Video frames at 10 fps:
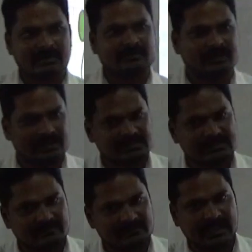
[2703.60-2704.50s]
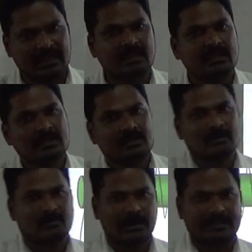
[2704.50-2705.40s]
of turns of the
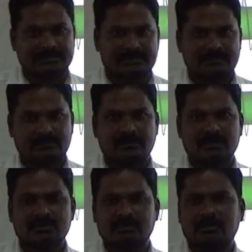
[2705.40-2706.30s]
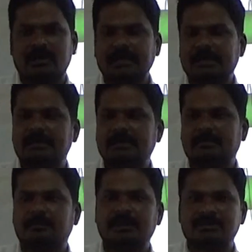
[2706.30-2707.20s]
coils, so coil
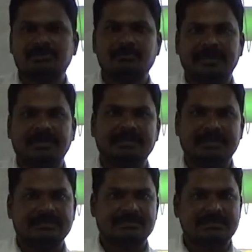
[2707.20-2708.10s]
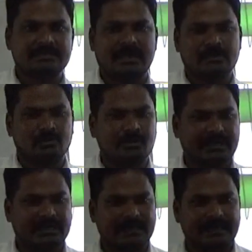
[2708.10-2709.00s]
number should be increases,
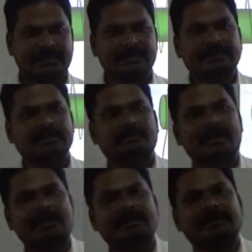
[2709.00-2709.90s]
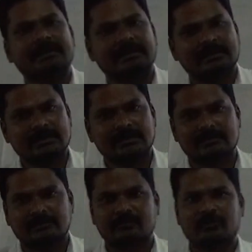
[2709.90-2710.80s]
automatically the magnetic
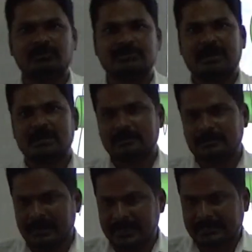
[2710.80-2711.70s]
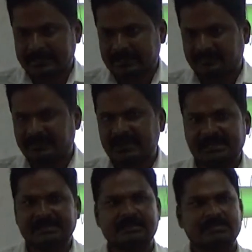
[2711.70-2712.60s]
force or the magnetic
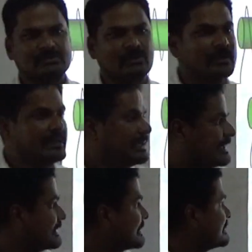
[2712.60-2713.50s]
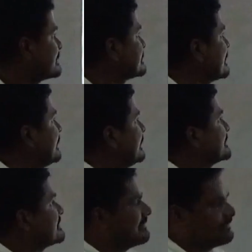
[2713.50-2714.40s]
field is also increases. And
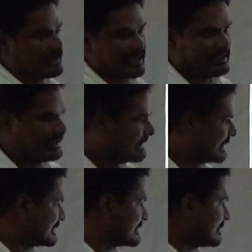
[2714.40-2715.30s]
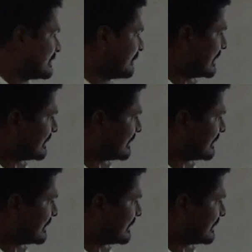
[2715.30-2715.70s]
next, if we can increase, so for